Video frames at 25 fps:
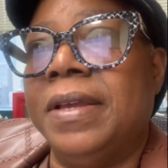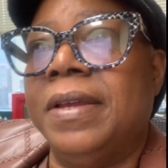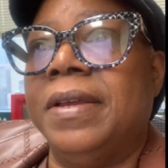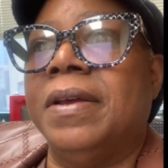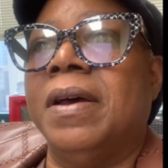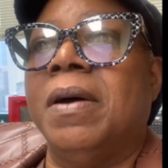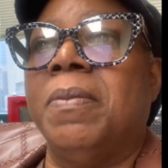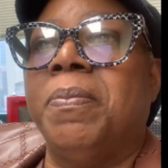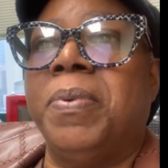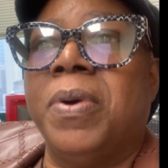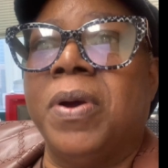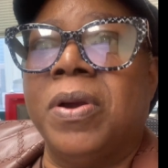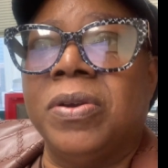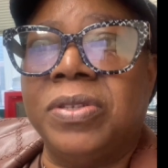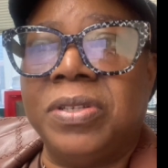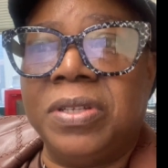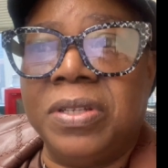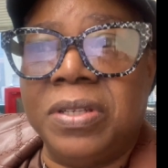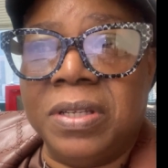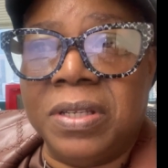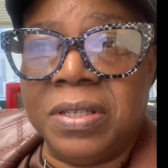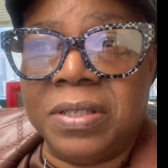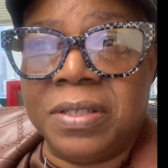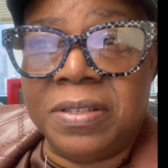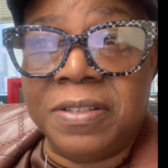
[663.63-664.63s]
a person
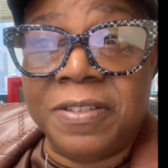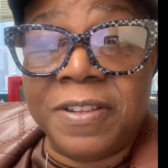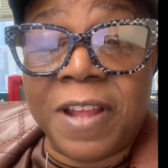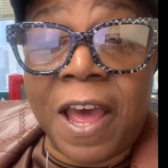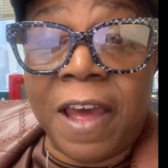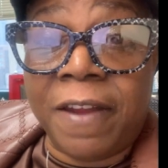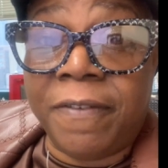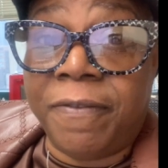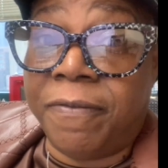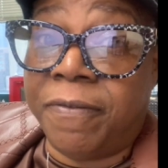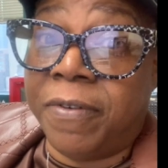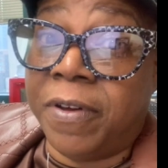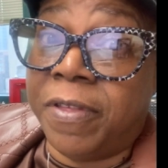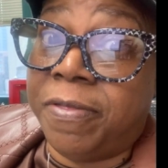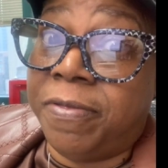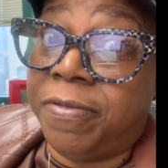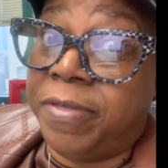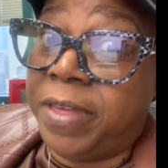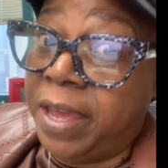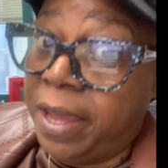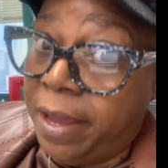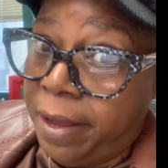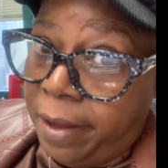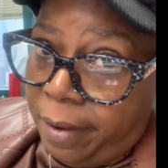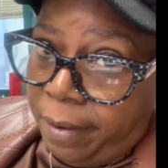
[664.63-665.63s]
is not for
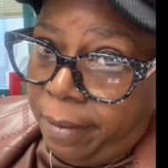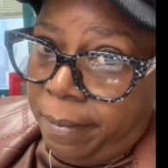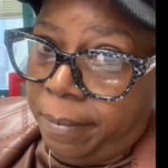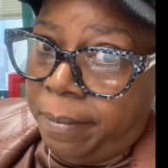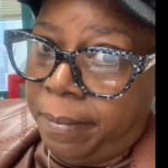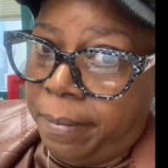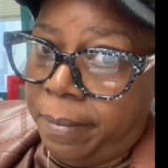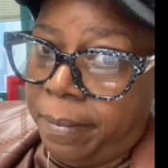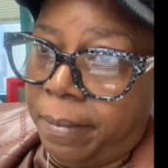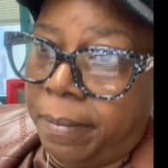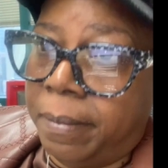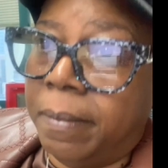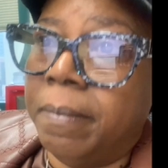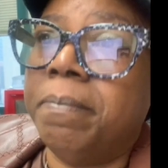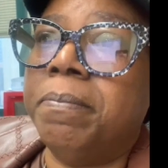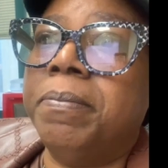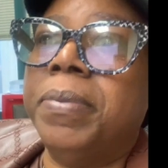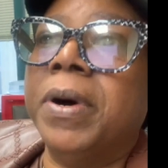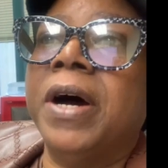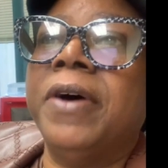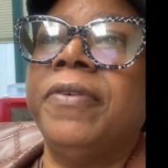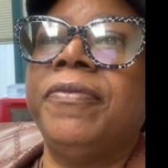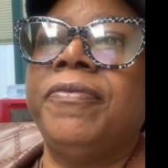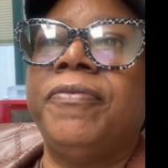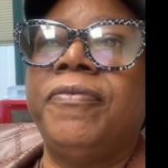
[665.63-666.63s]
them,
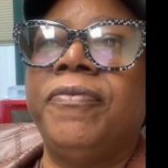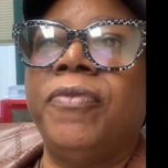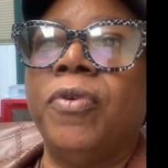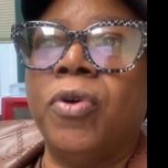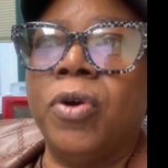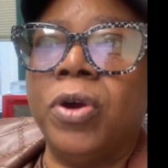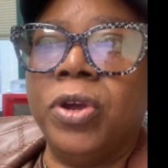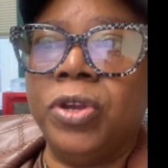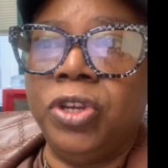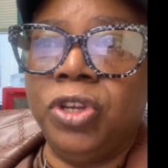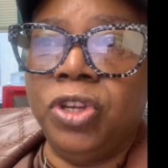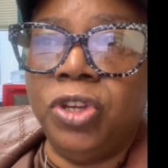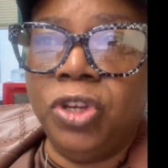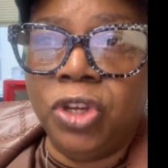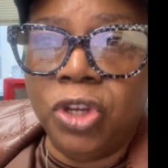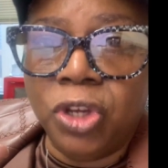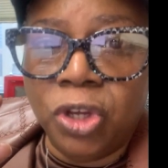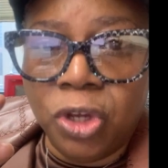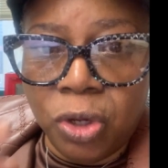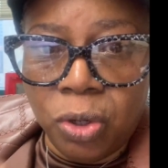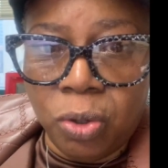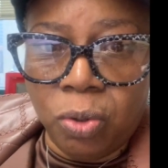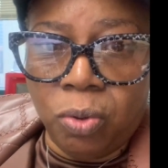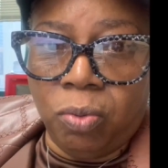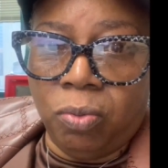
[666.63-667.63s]
but for
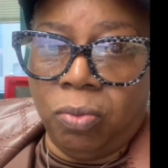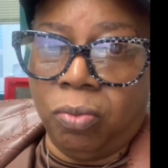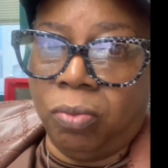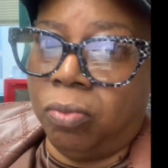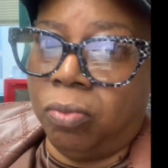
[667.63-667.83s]
you.